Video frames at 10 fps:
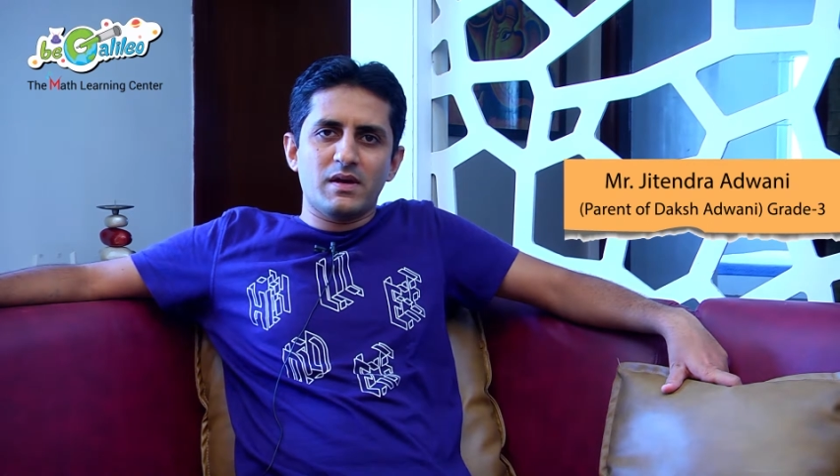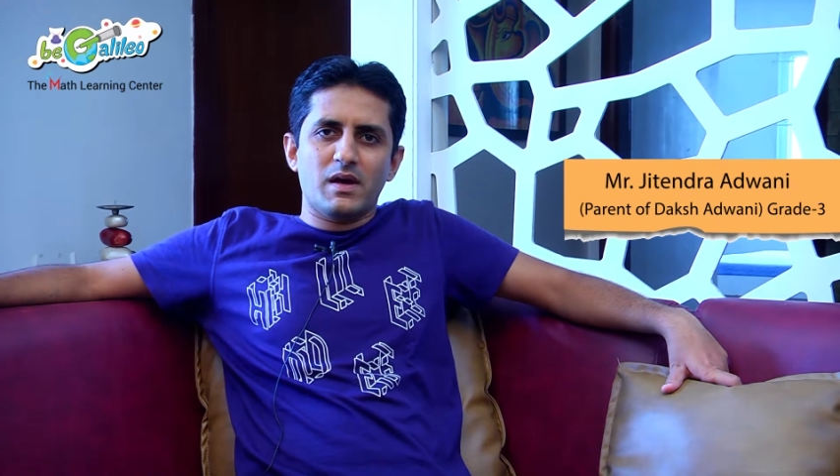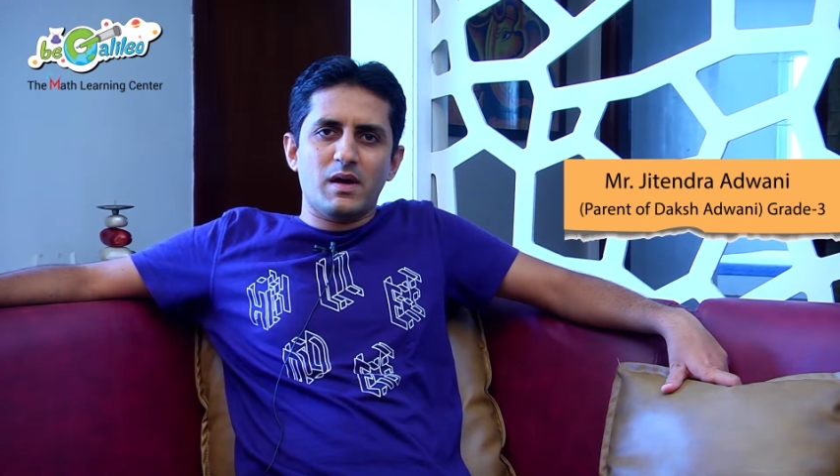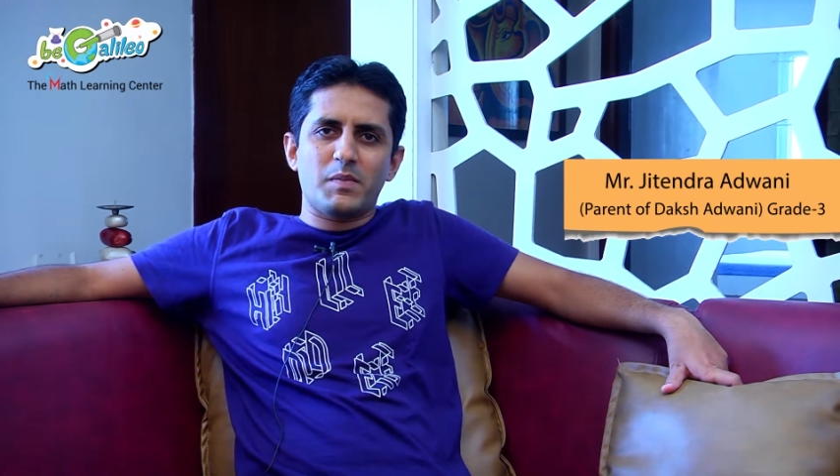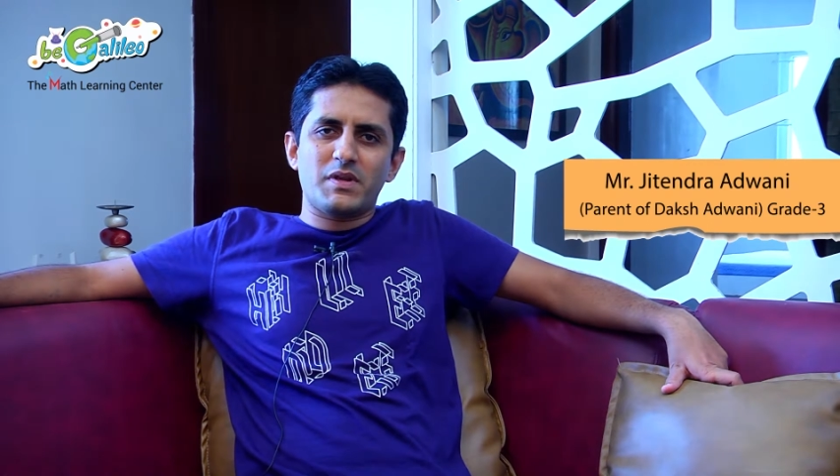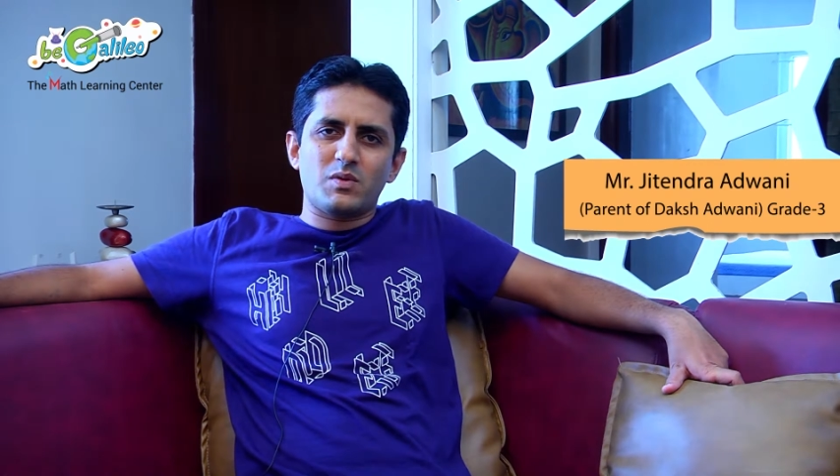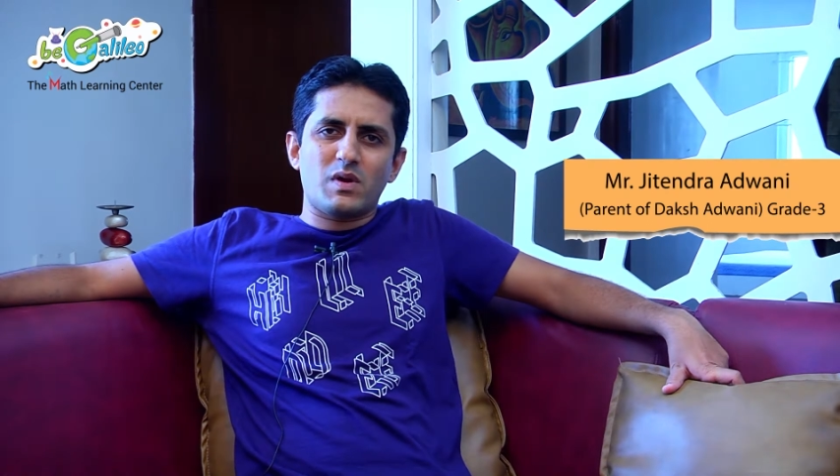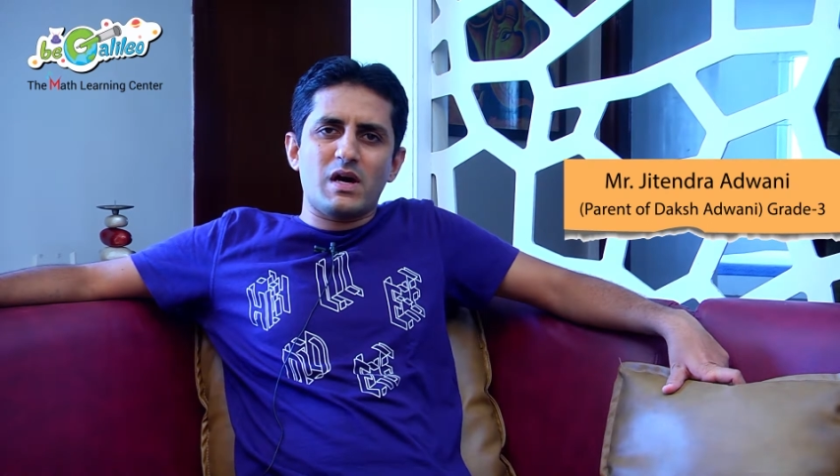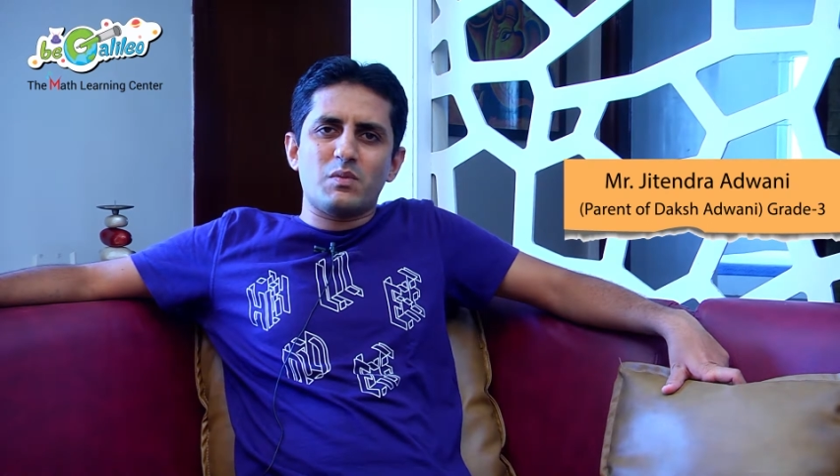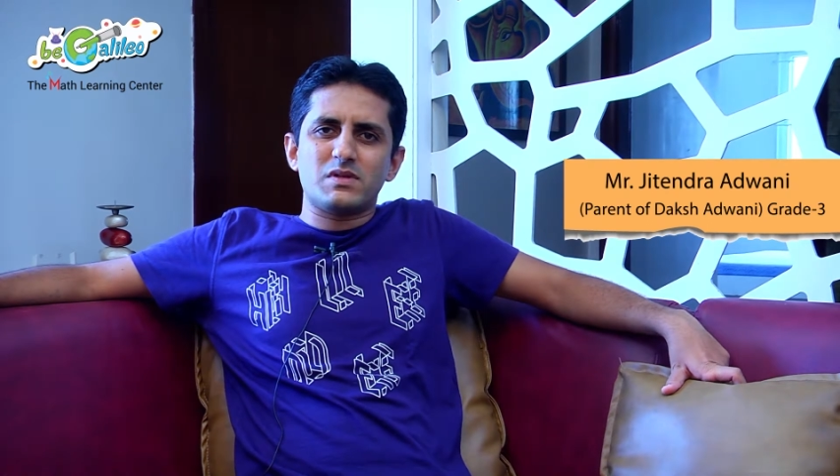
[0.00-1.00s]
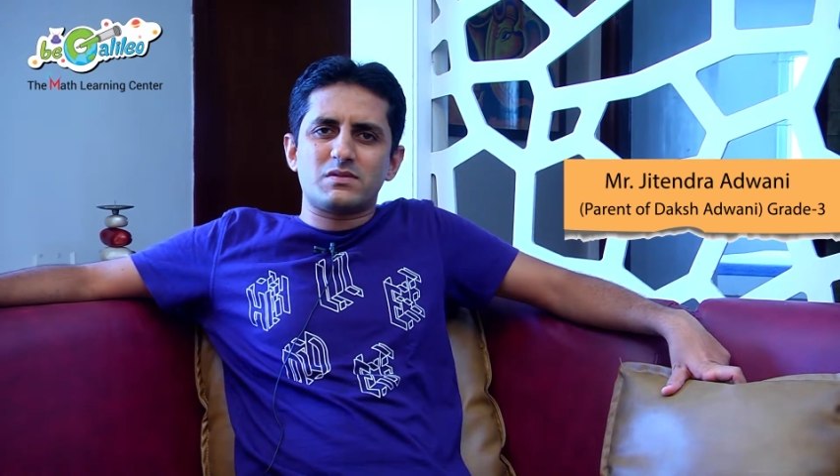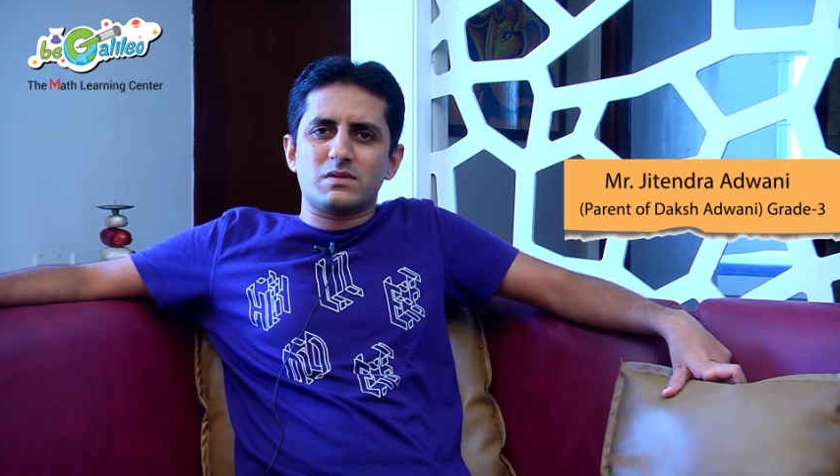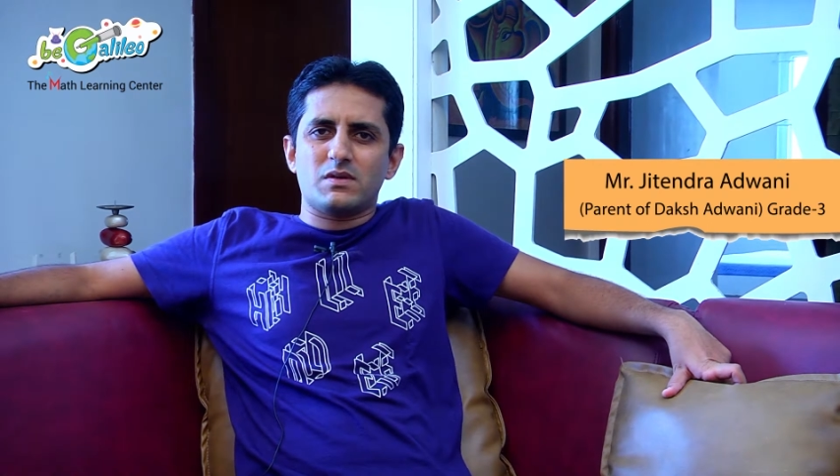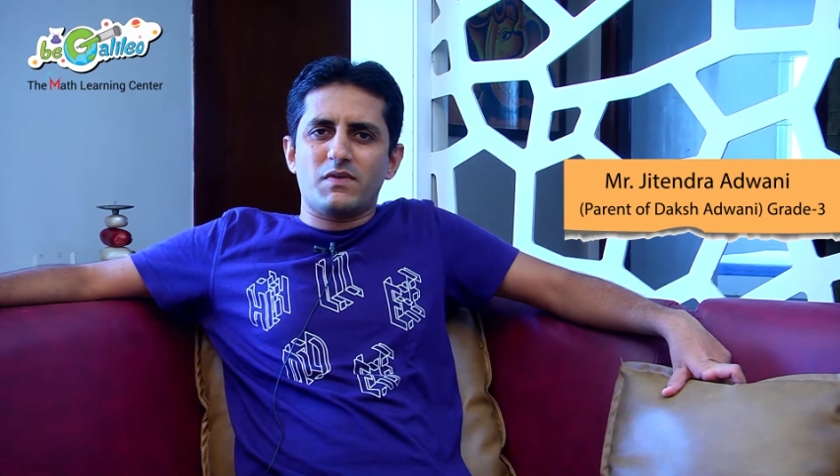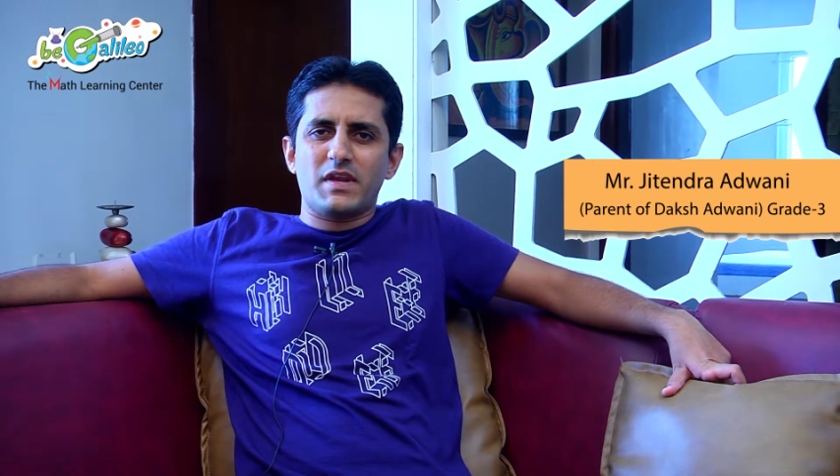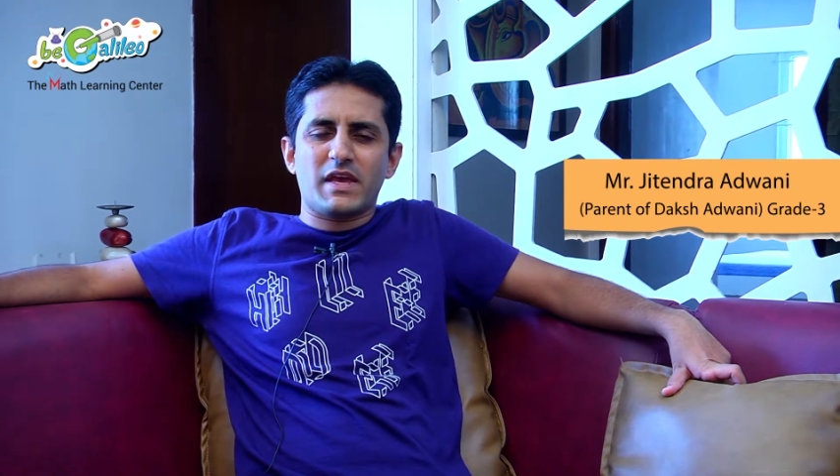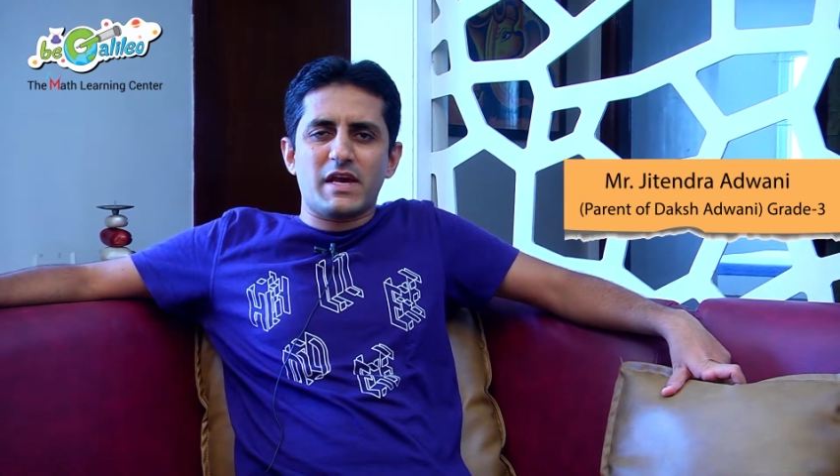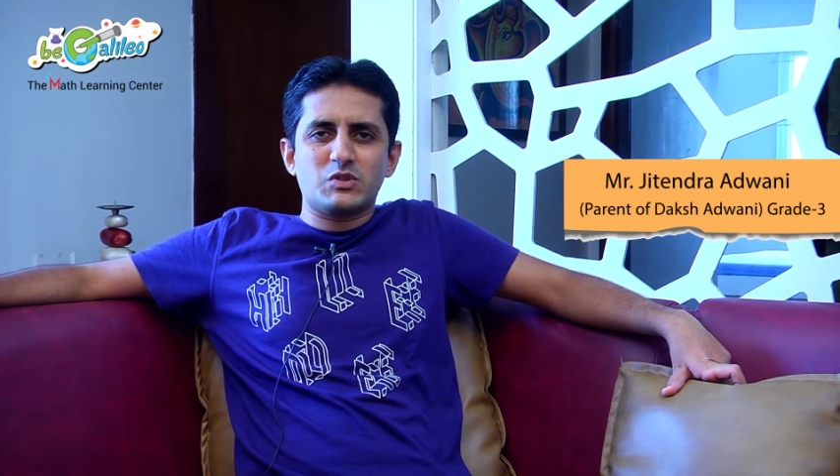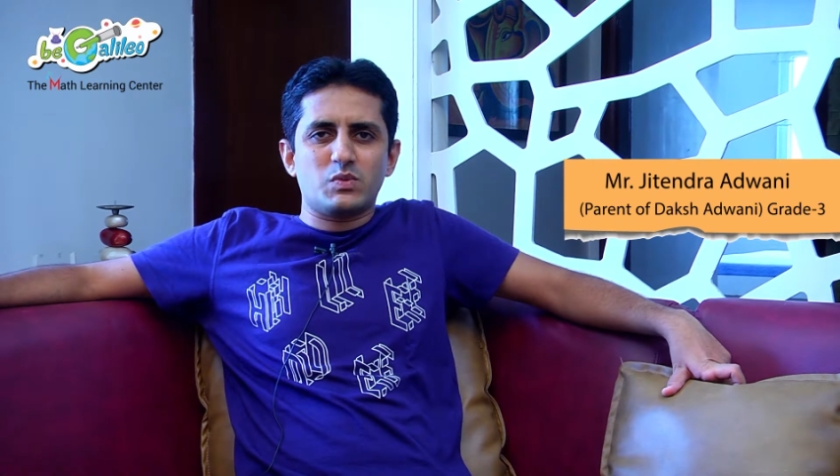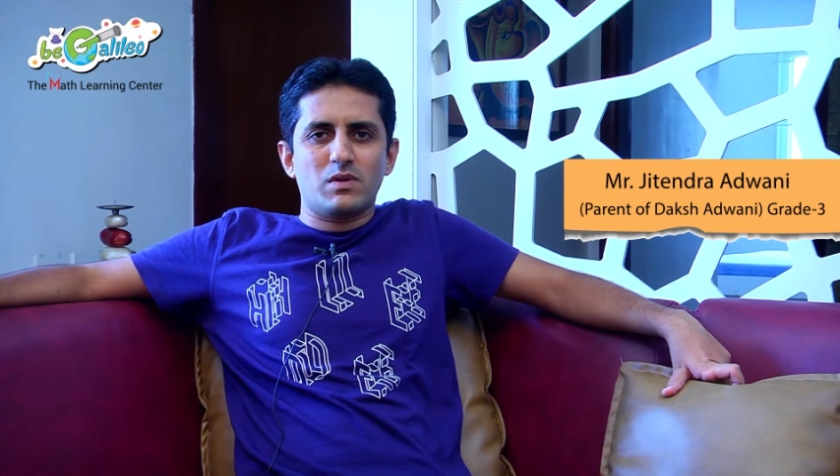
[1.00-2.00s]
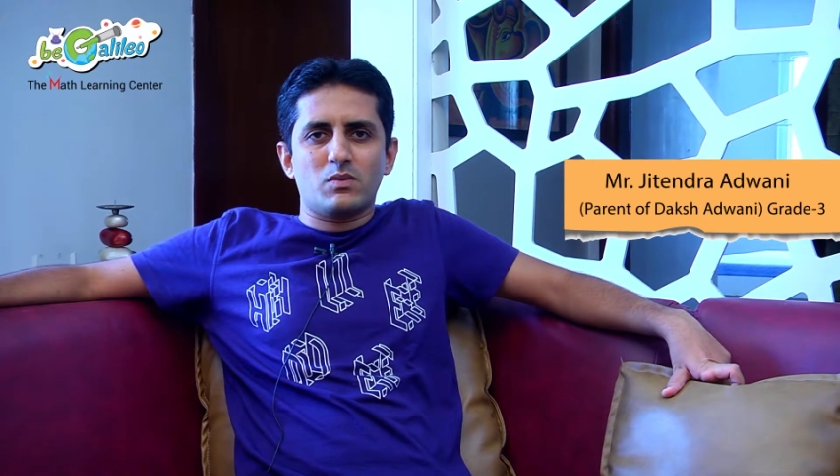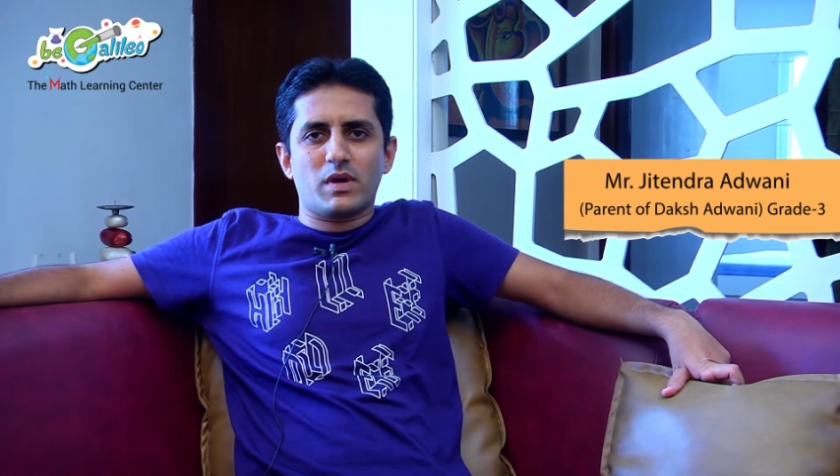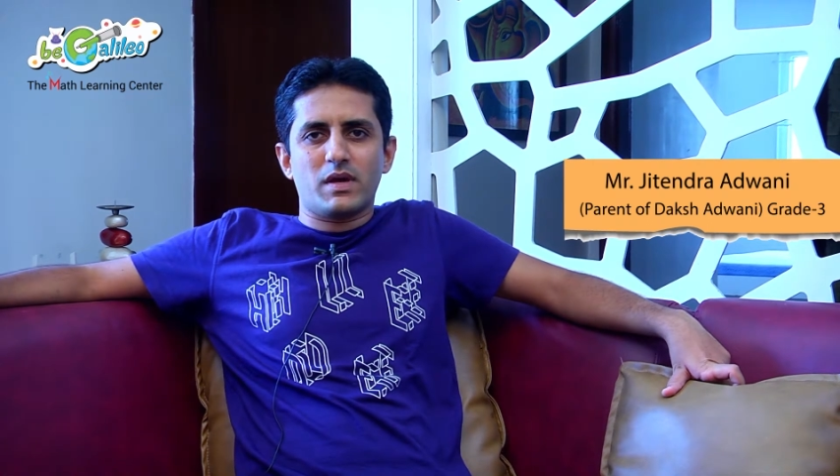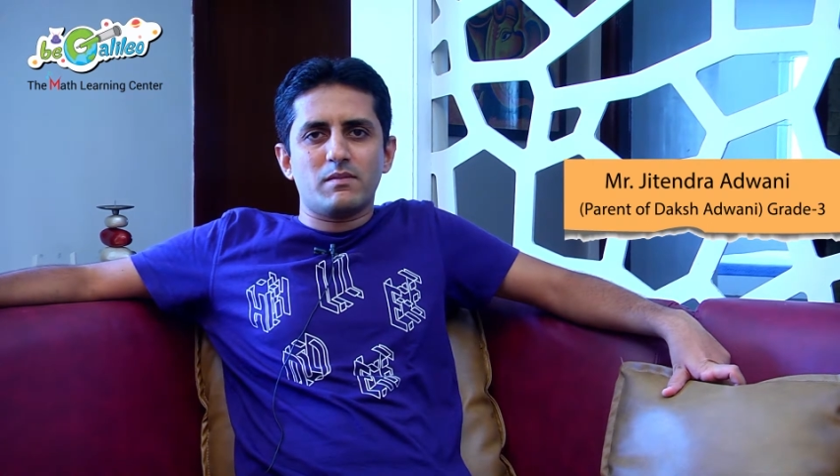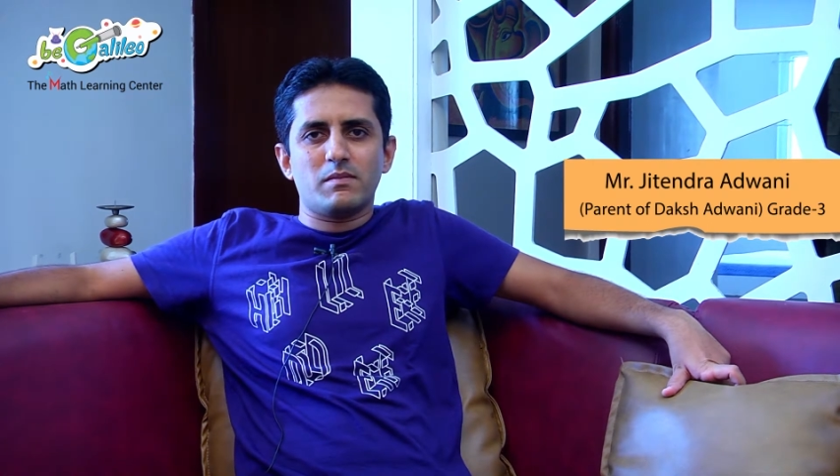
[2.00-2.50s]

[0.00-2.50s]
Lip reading: But, you know, I was very casual, okay,